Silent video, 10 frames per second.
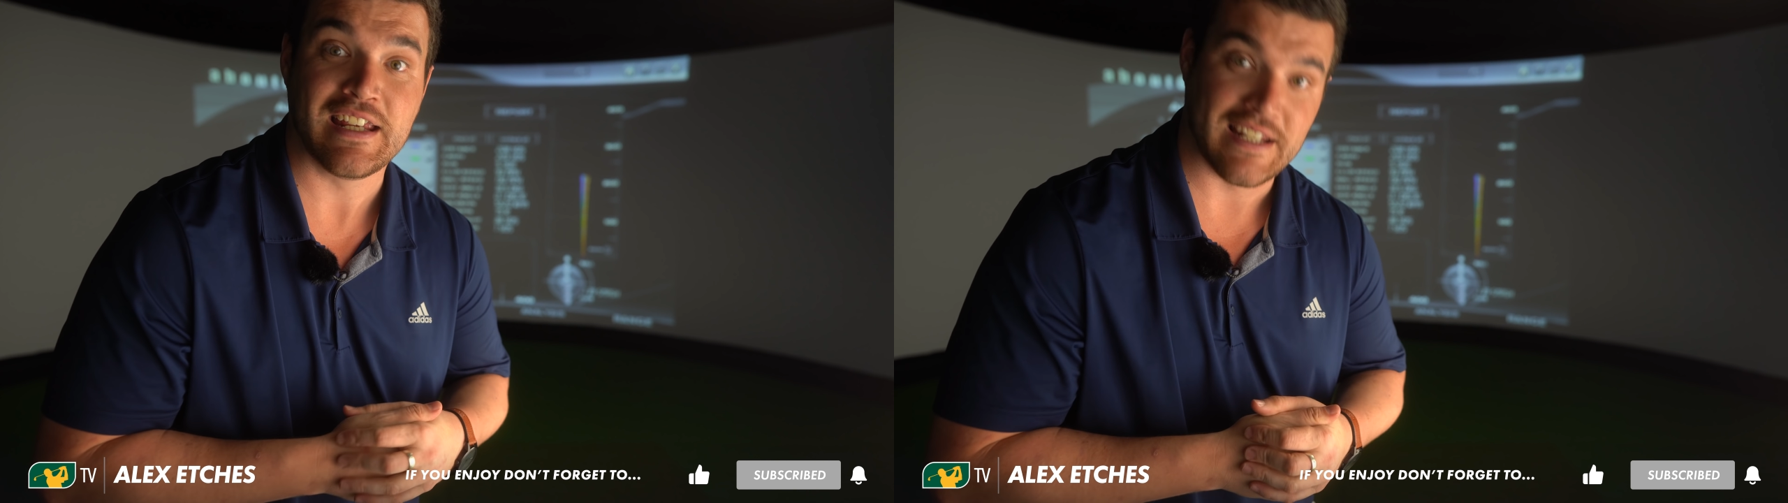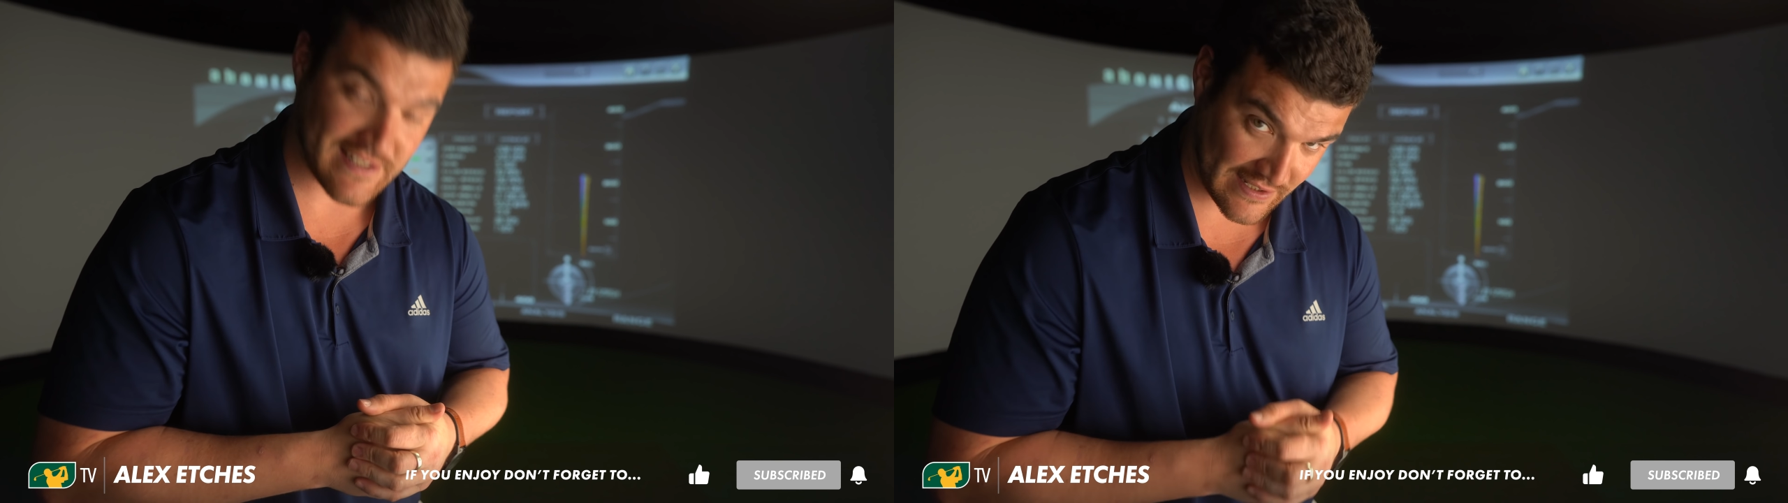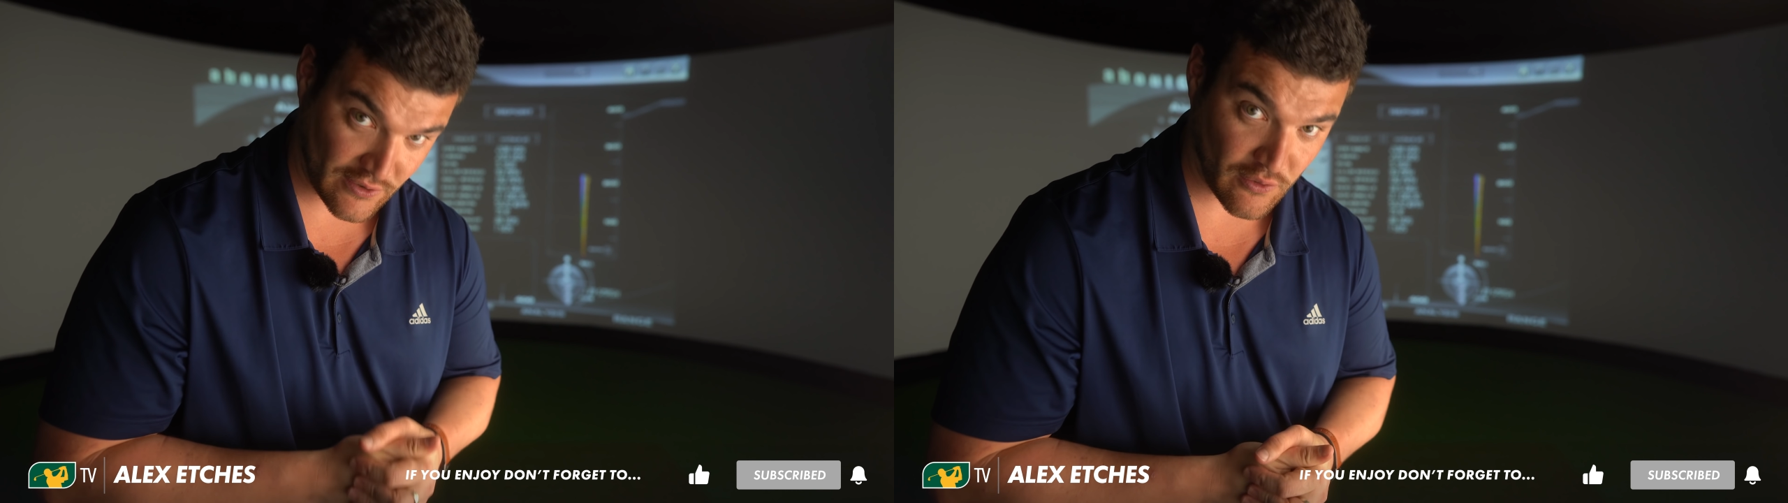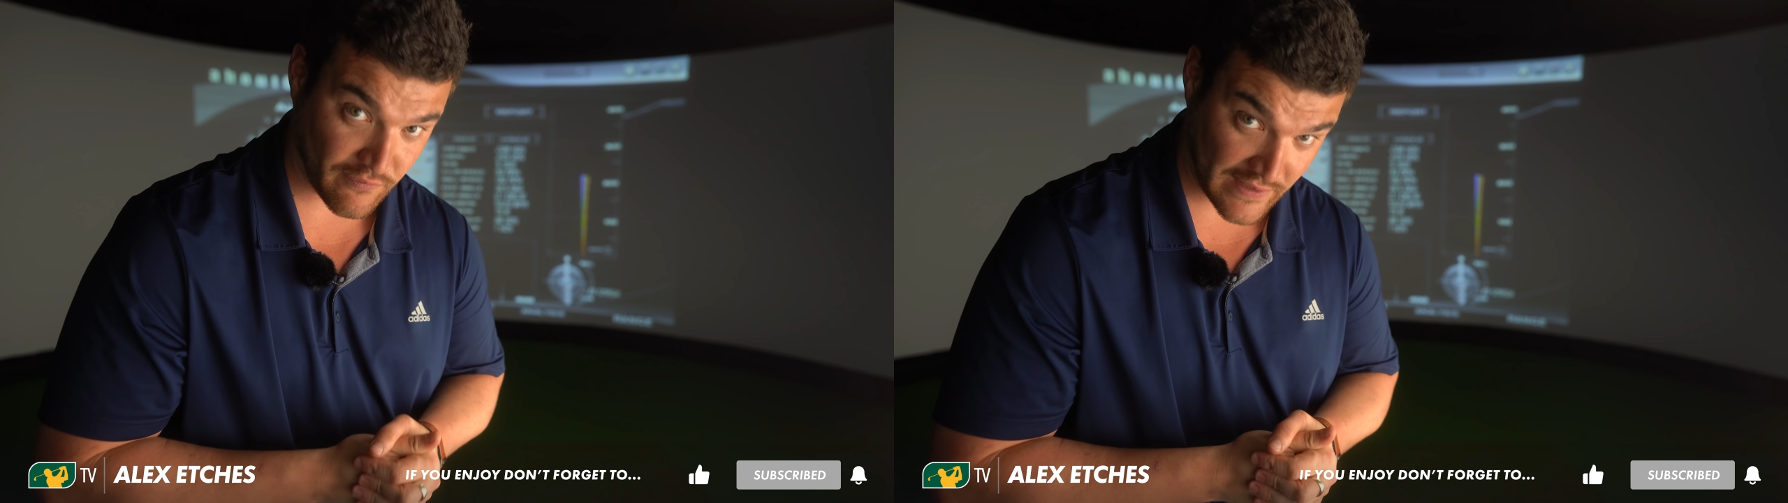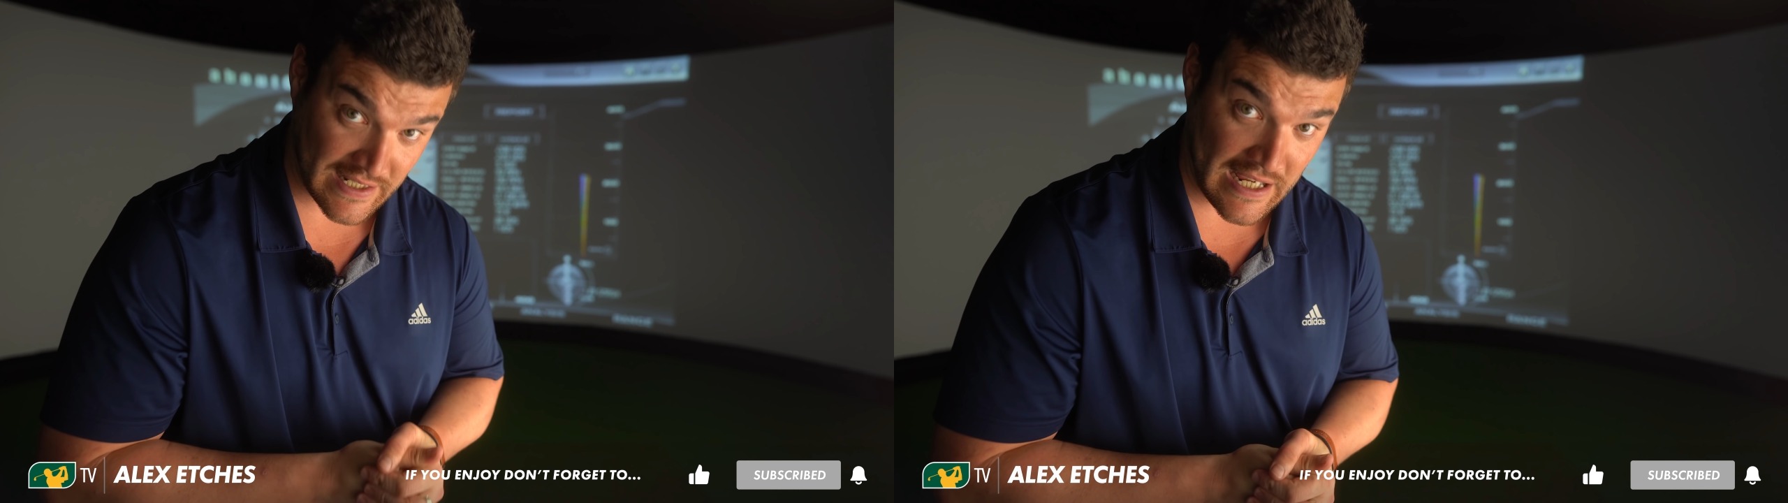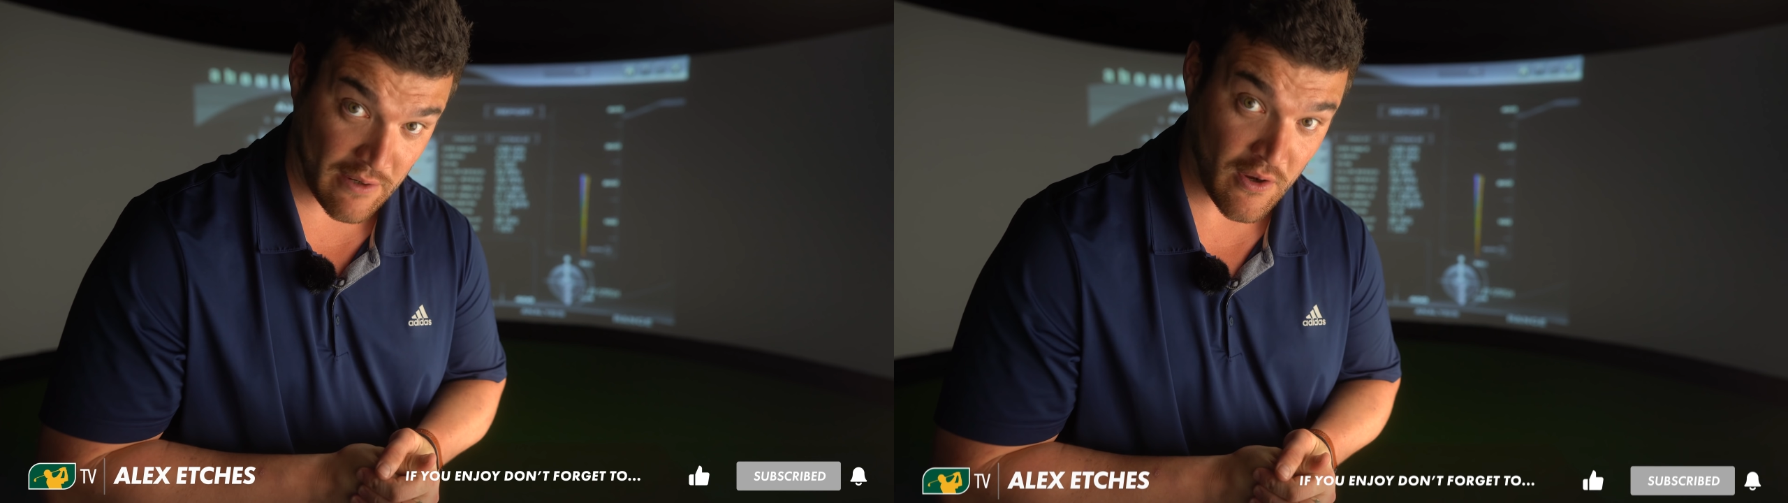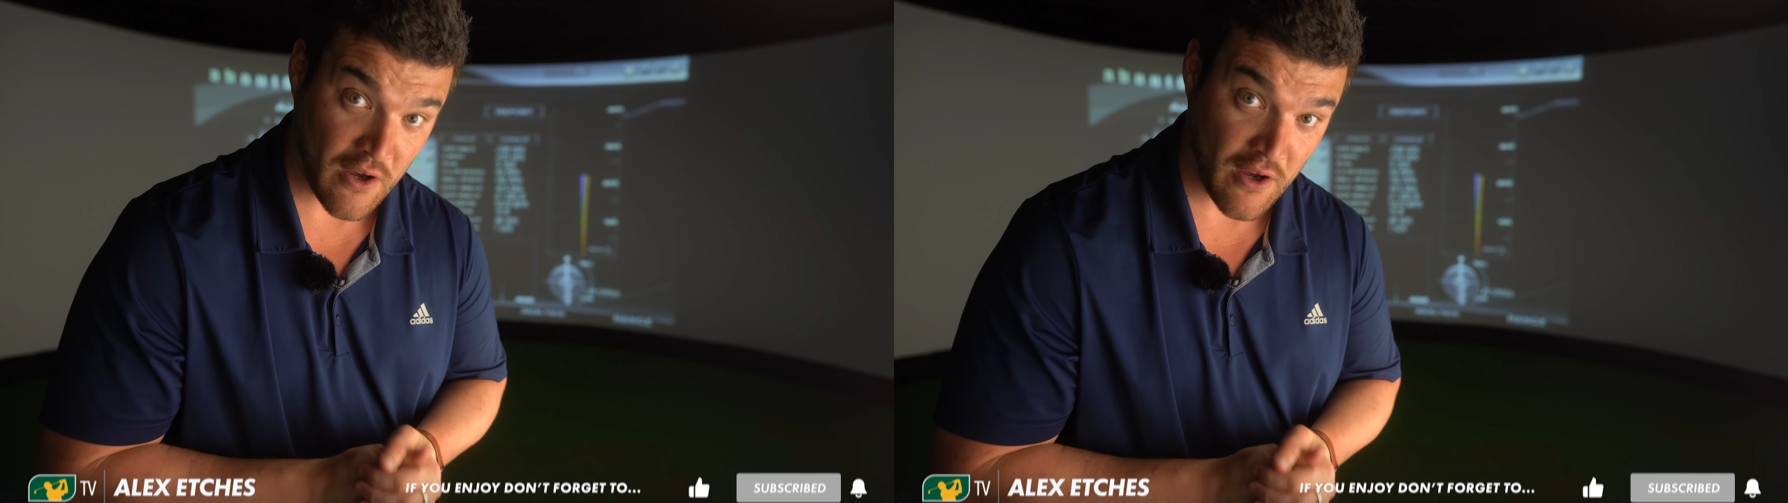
single video.